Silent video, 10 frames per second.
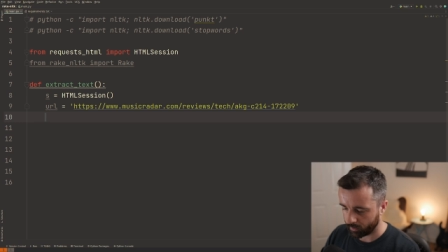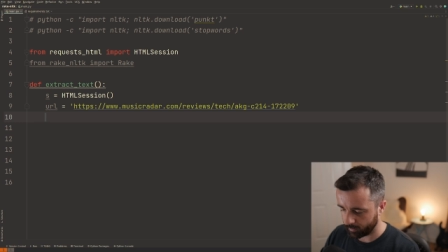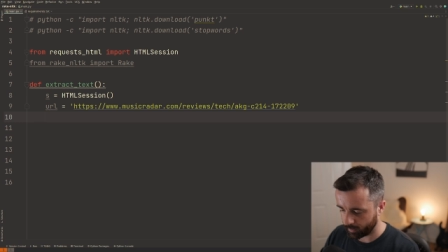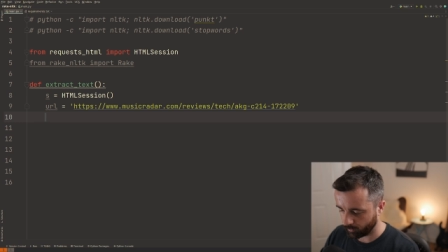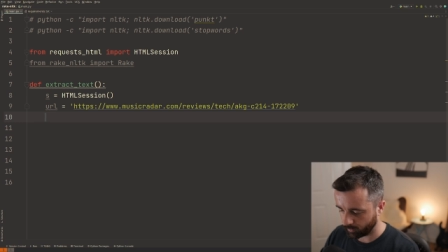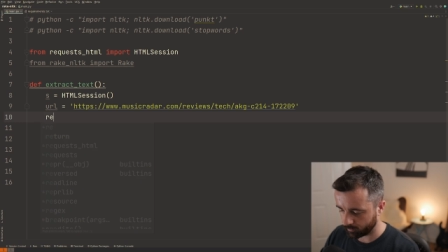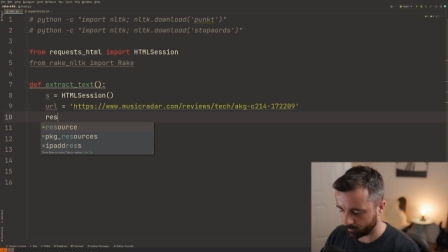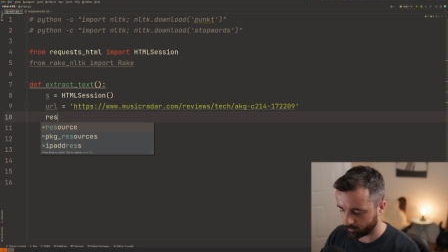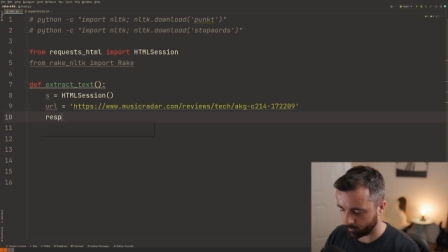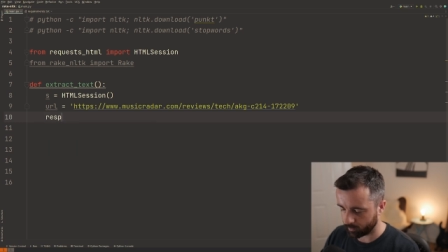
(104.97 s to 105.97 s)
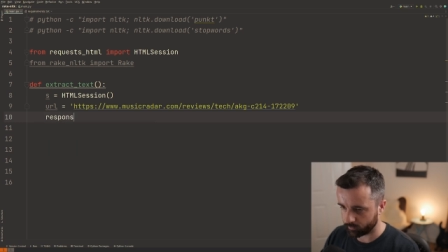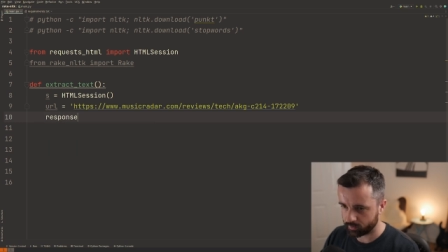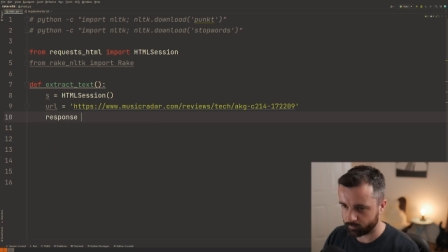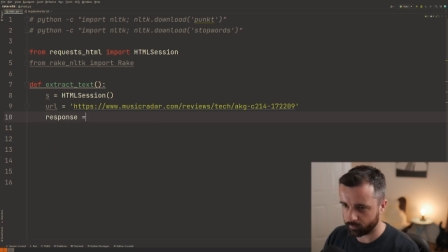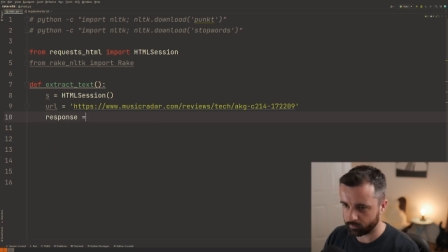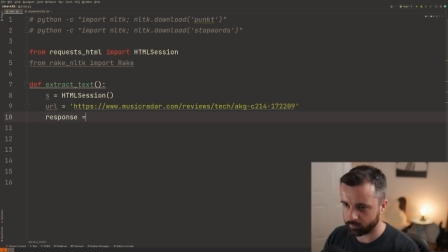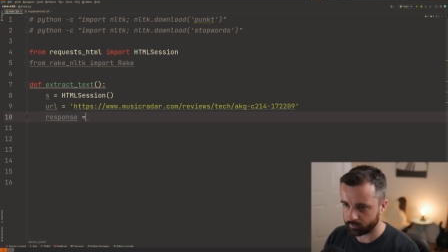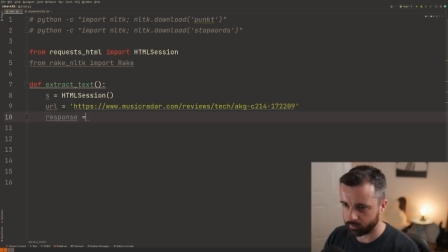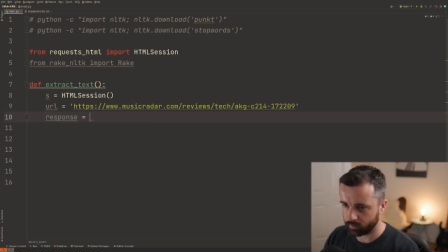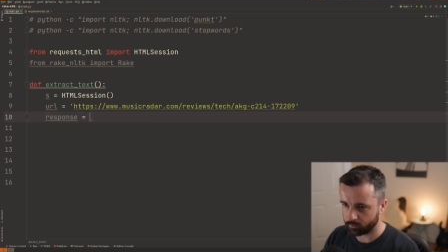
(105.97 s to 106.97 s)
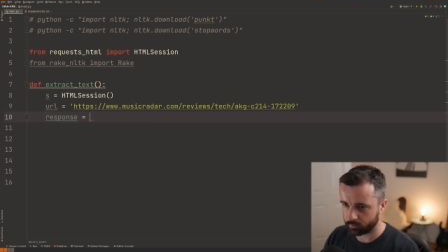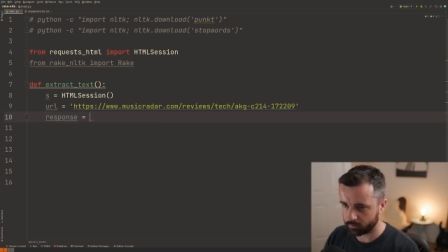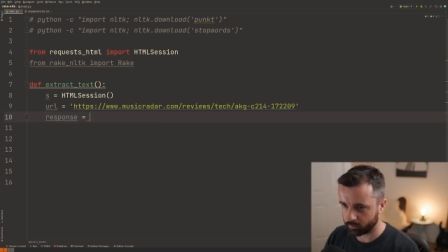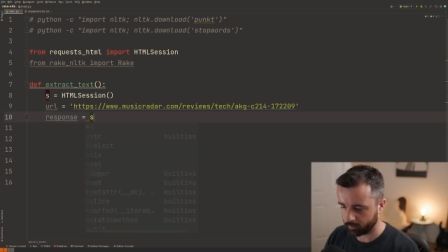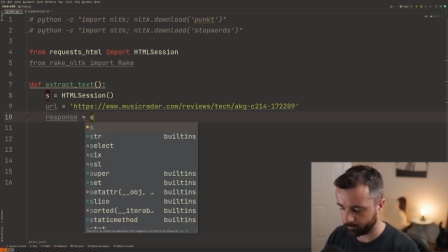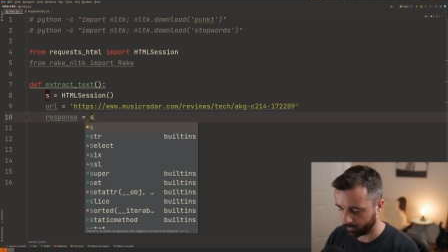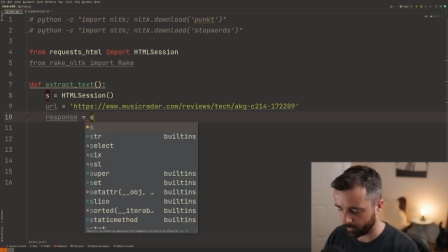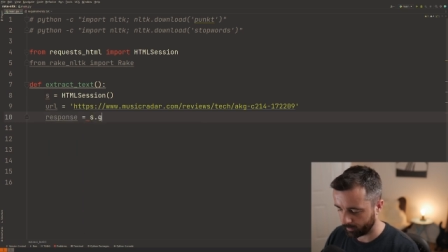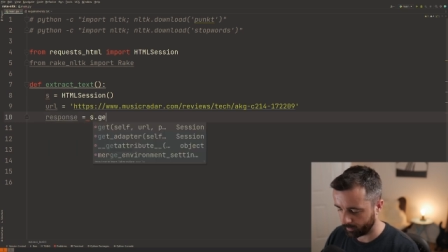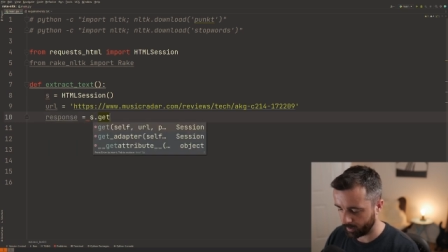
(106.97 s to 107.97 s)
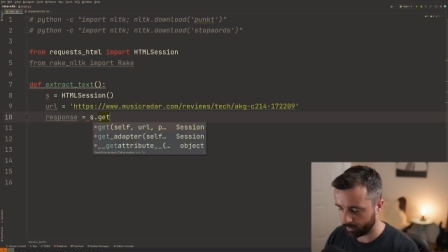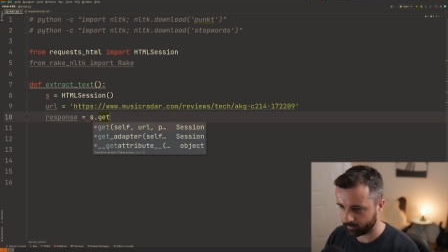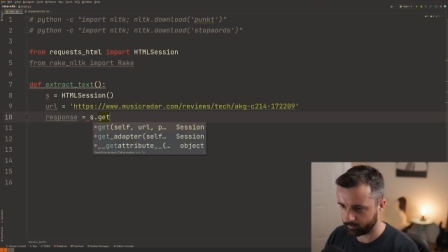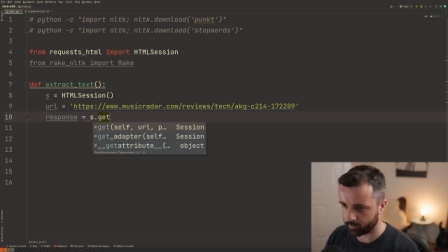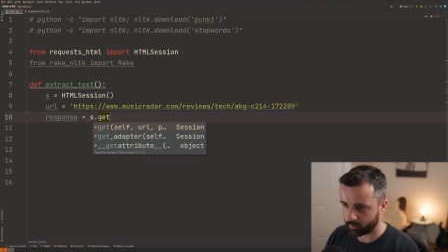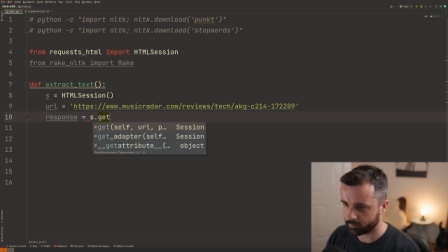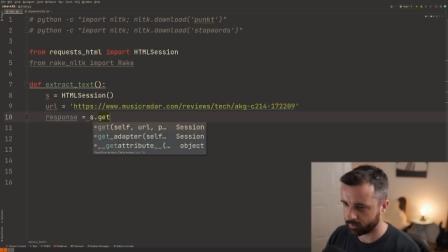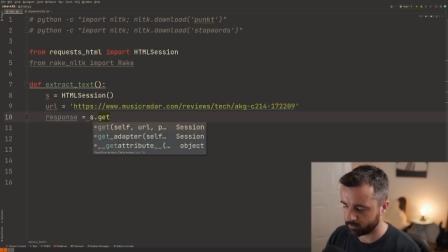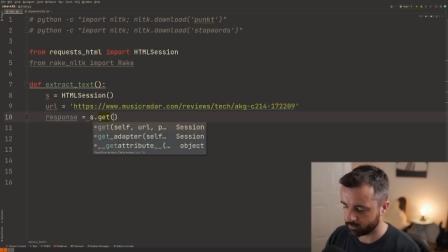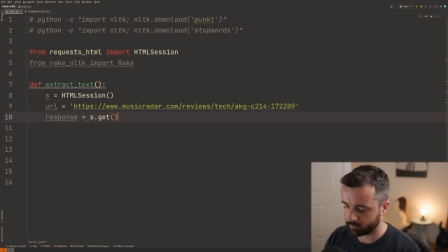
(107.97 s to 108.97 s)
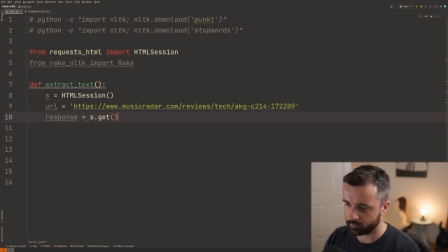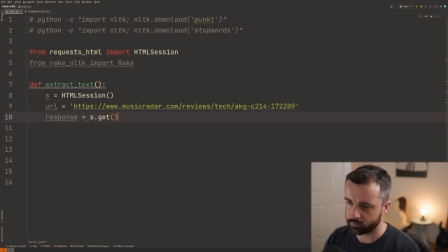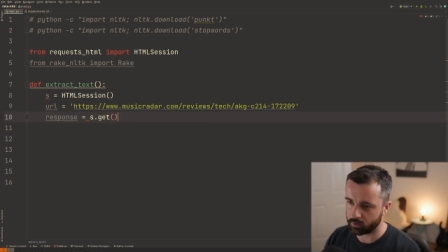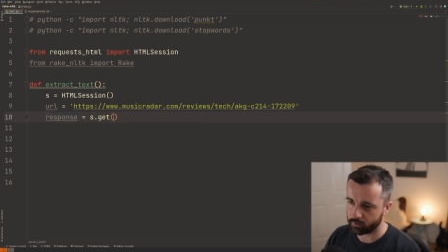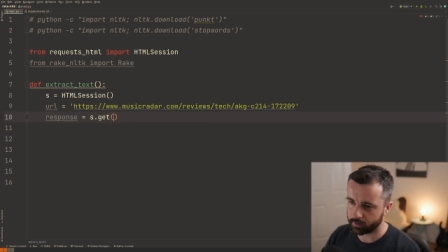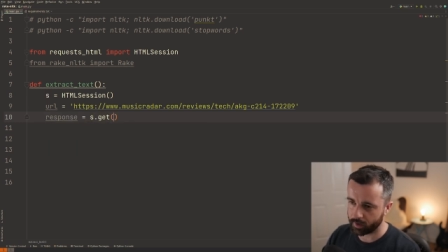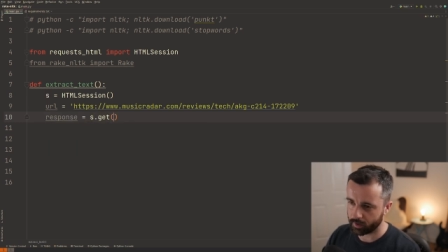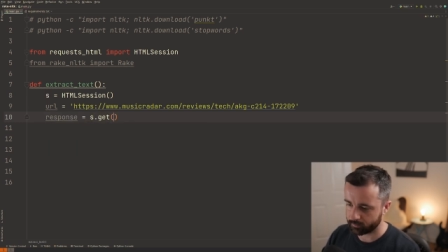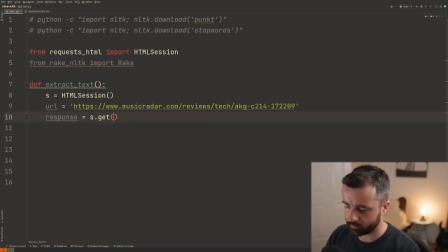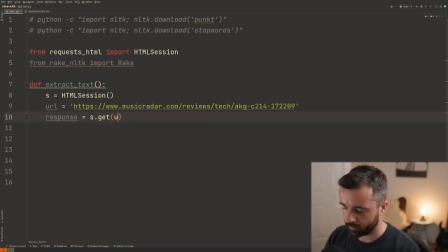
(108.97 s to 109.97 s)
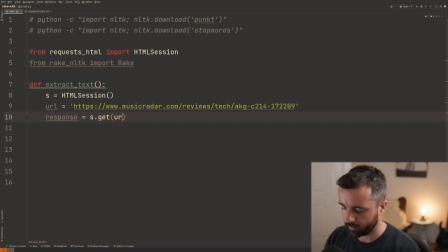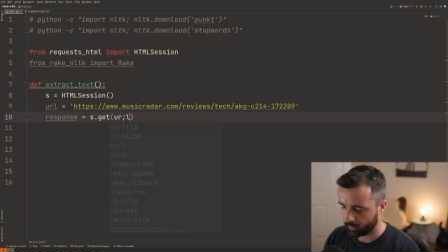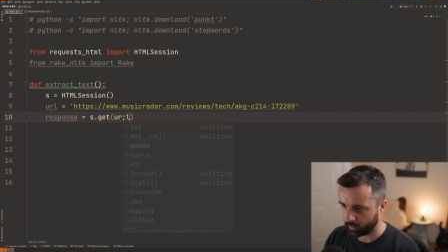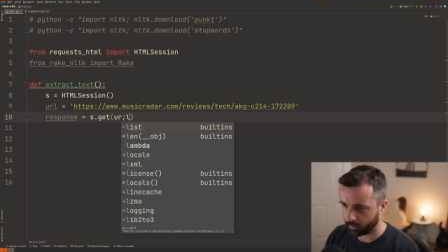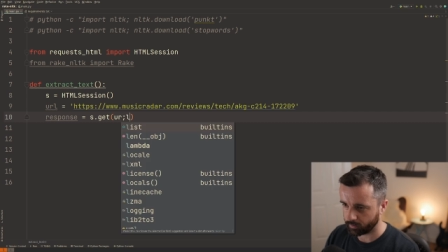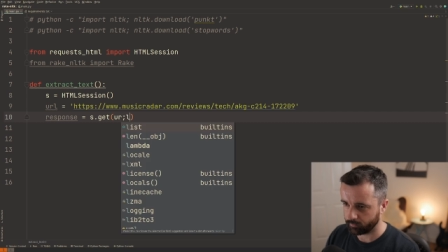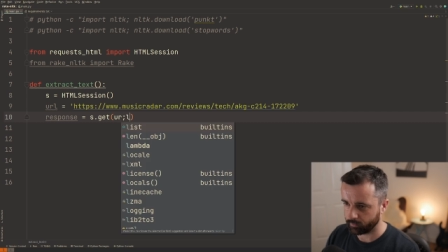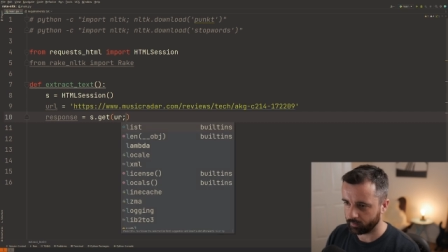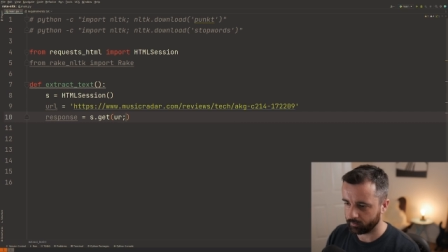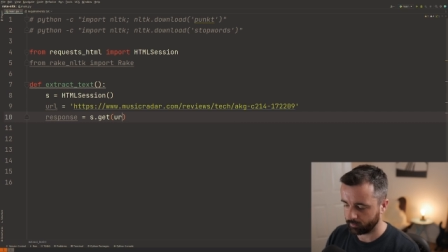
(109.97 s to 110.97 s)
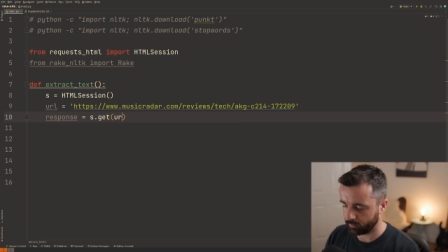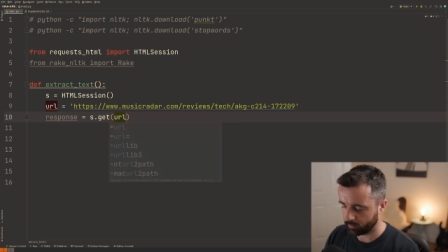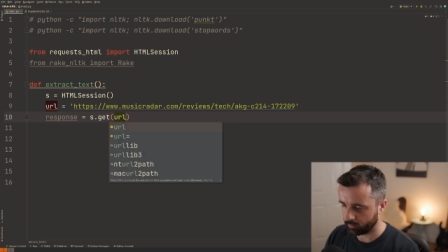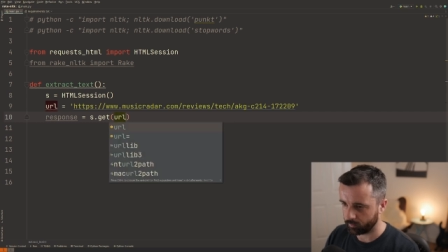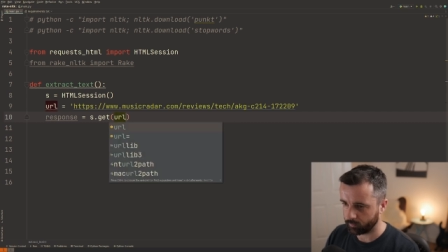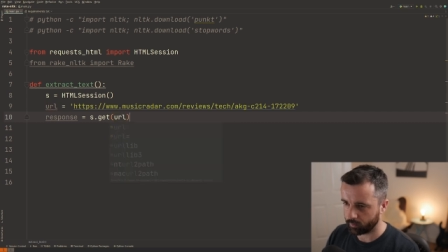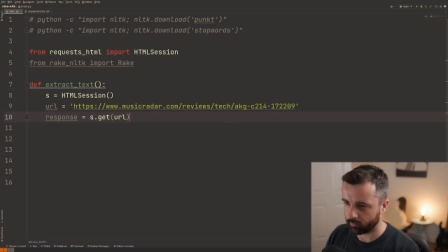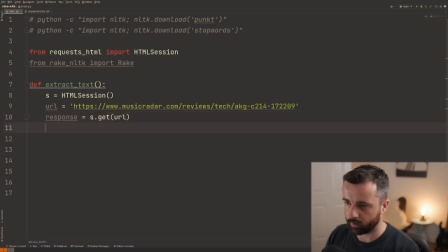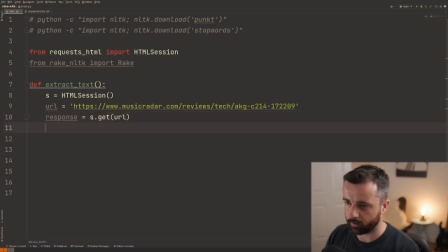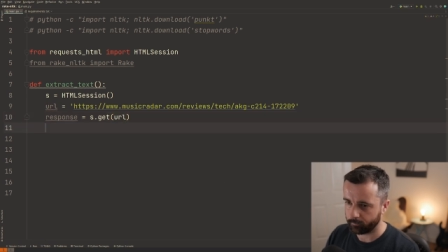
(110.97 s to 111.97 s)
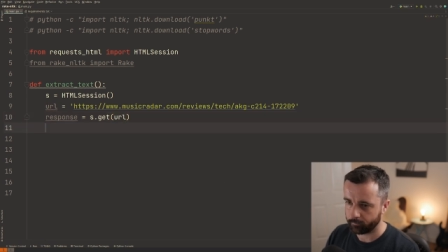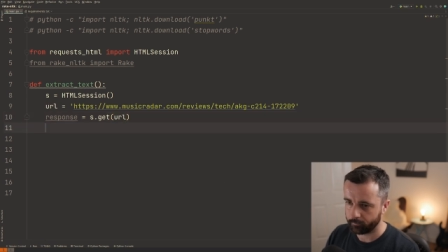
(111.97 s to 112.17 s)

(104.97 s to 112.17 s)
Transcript: And now we can do our response is equal to s for our session dot get and give it the U R L.